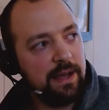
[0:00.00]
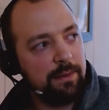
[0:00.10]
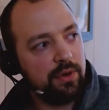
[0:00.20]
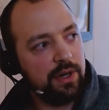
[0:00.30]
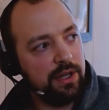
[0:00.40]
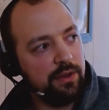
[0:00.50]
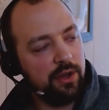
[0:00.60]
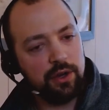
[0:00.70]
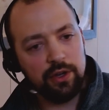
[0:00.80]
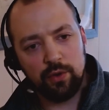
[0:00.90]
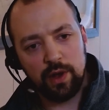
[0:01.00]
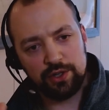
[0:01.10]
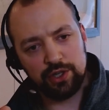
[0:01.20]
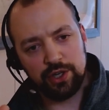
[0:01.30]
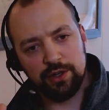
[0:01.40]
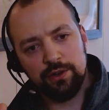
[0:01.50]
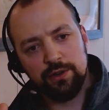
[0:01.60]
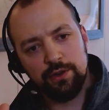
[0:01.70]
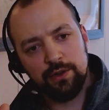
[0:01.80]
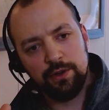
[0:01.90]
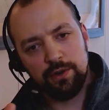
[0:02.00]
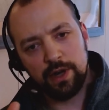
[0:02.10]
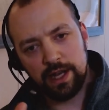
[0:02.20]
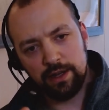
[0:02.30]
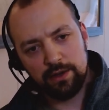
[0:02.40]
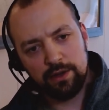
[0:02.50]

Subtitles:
a pretty loaded question, right?